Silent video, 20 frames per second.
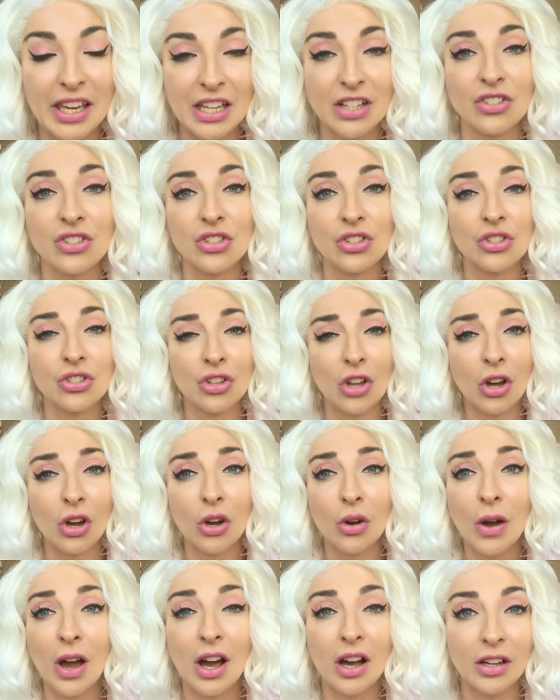get so
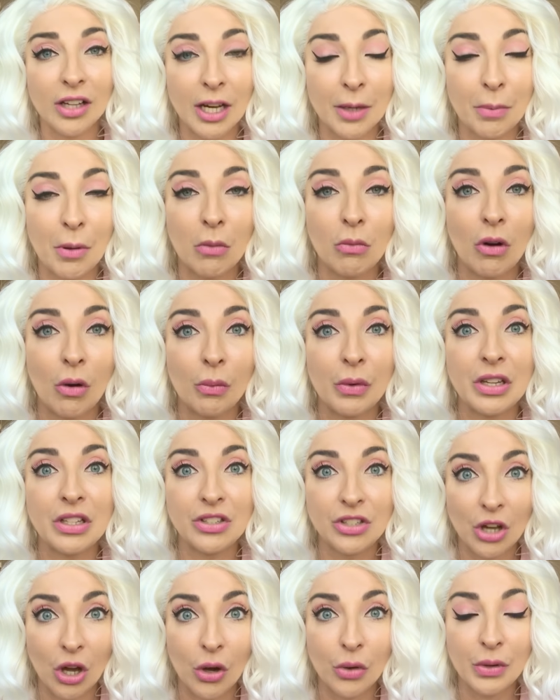hung up on what we
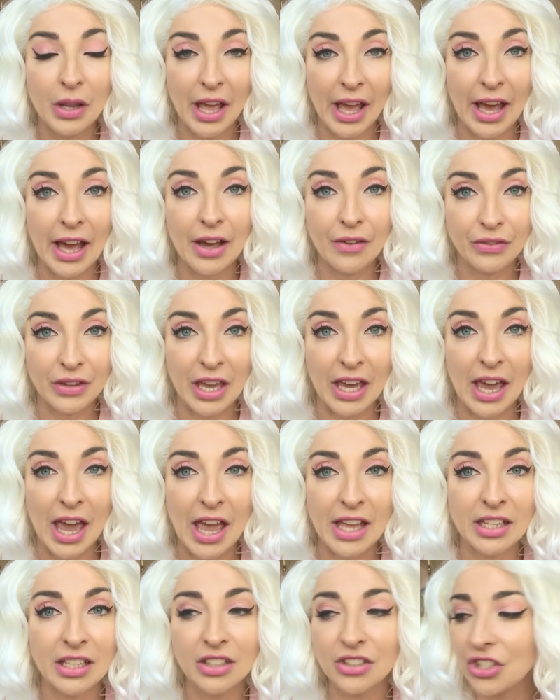don't have yet,
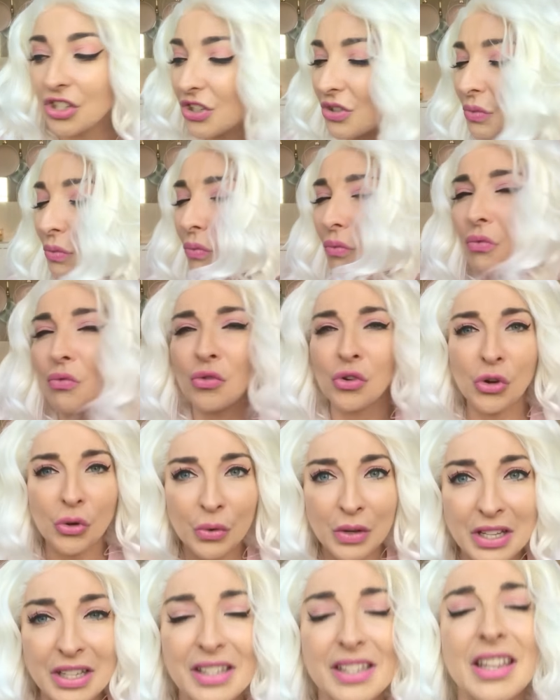and it just
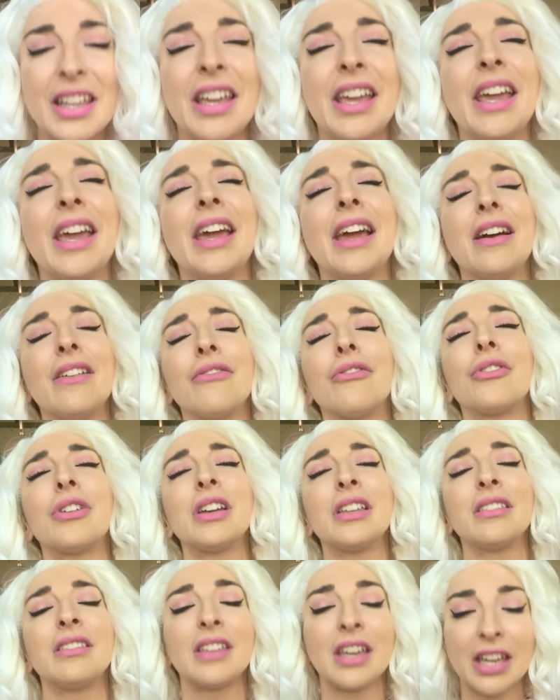ruins
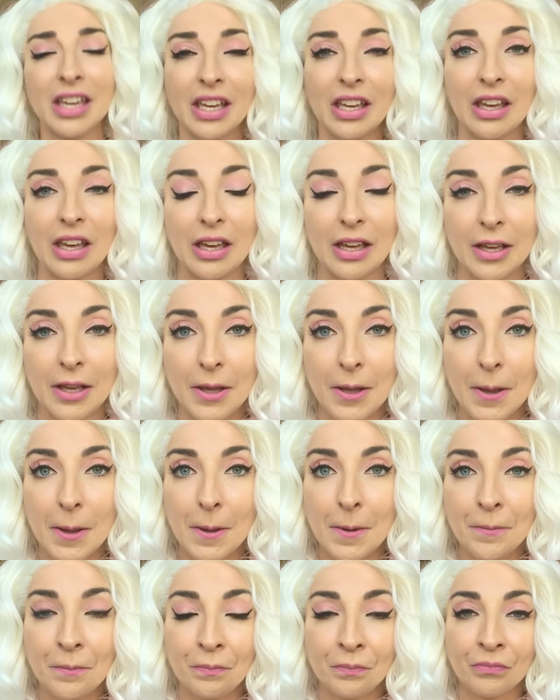everything.
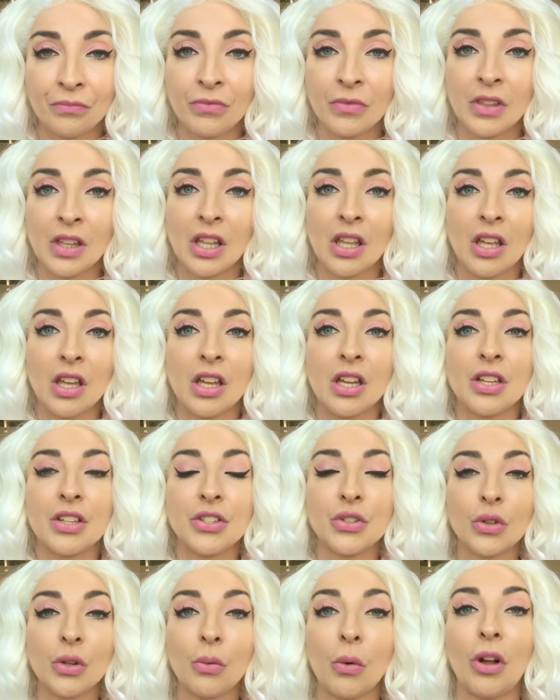
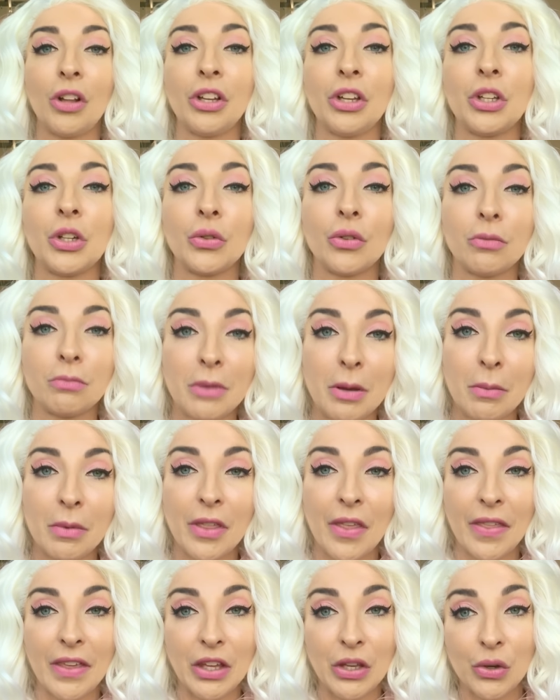So I want you to remember
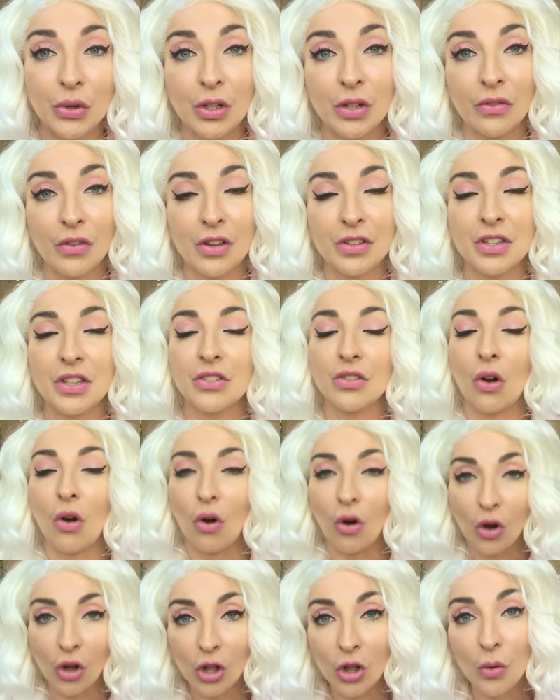that the universe is
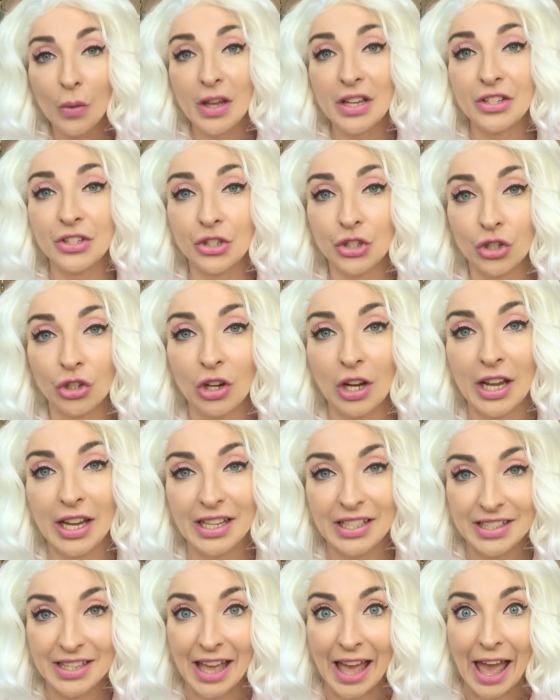always
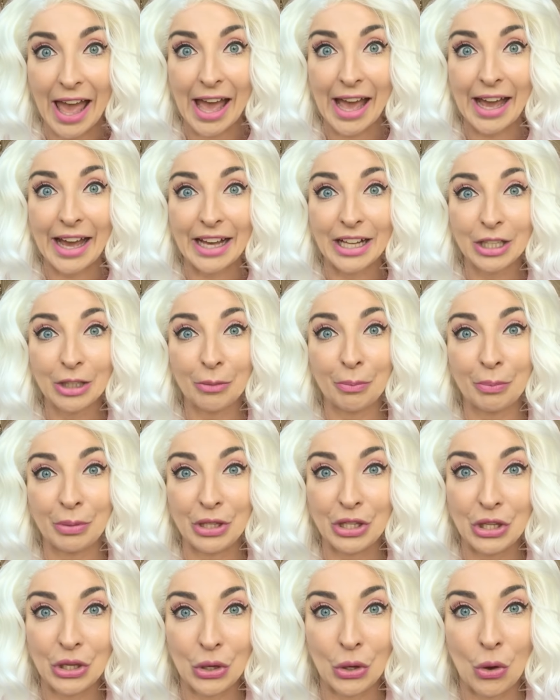trying to help
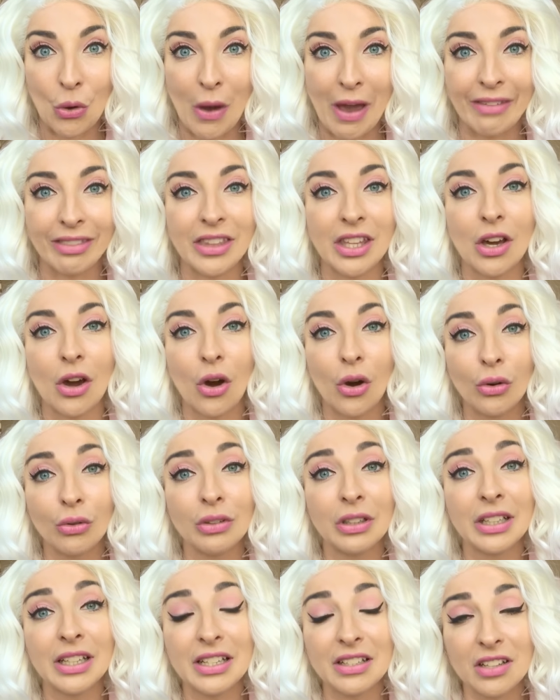you, and the
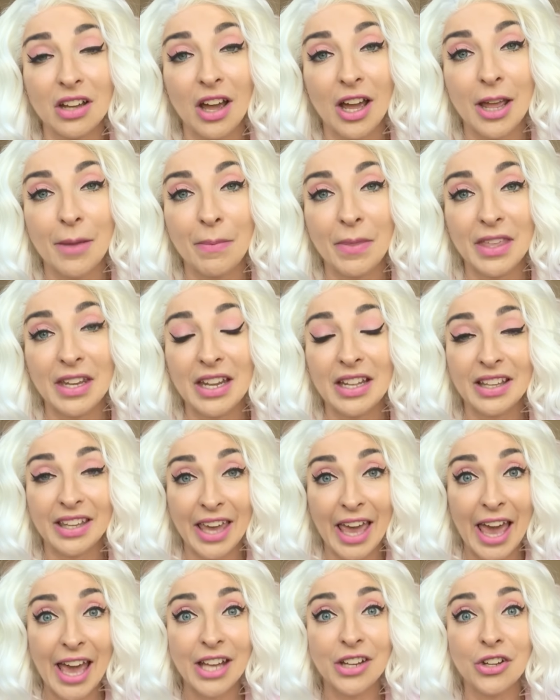only time that it
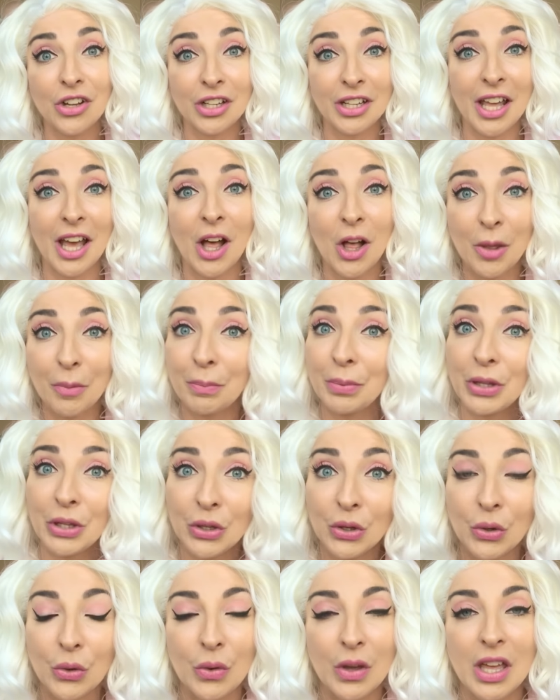cannot help
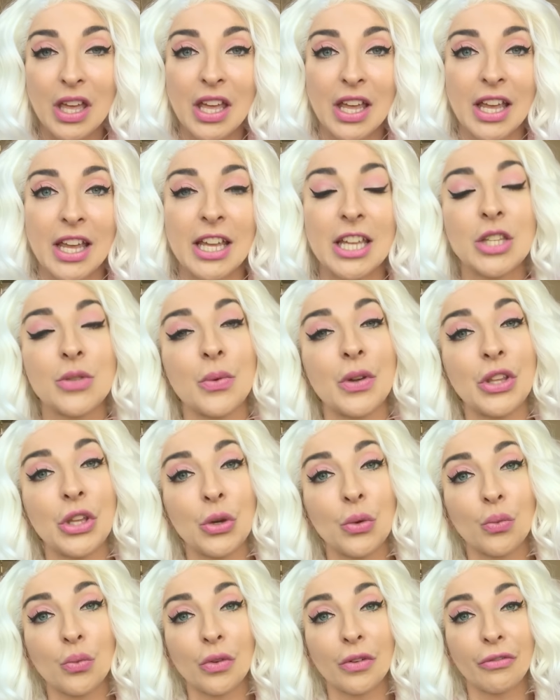you is when
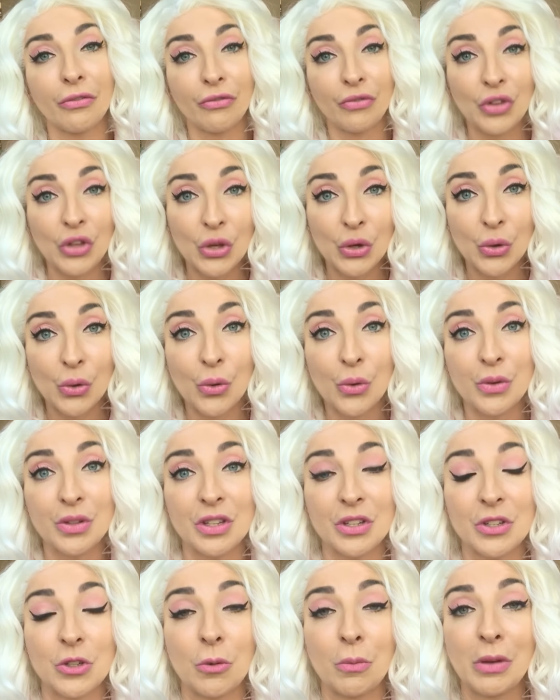you
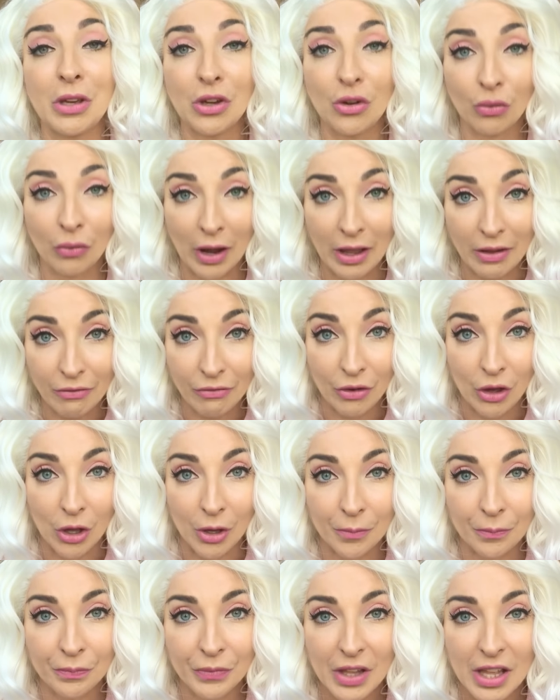refuse to be
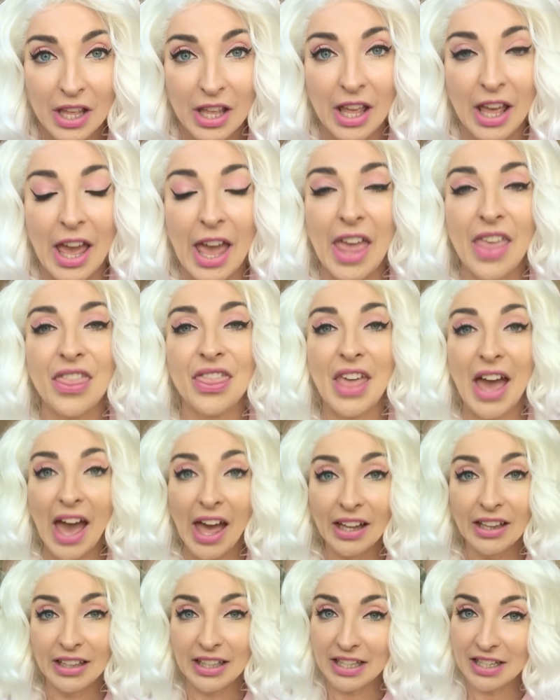grateful. And
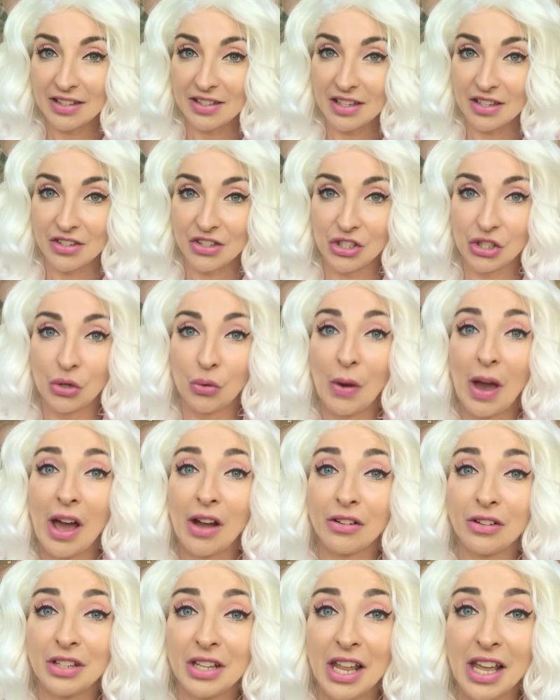that leads us to
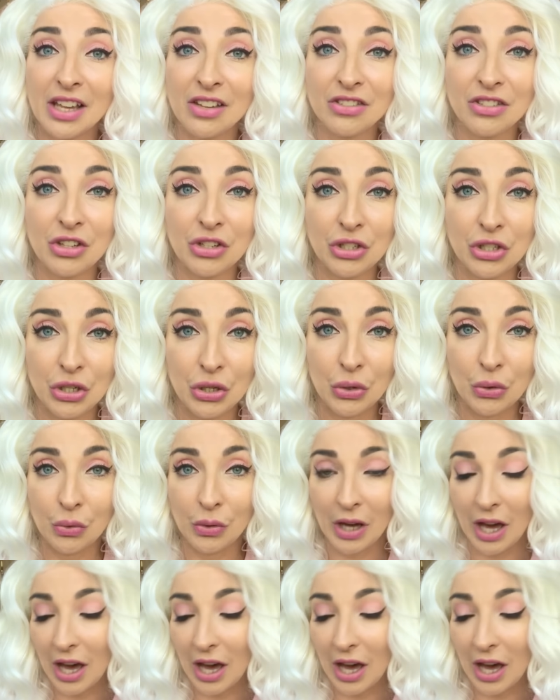our next two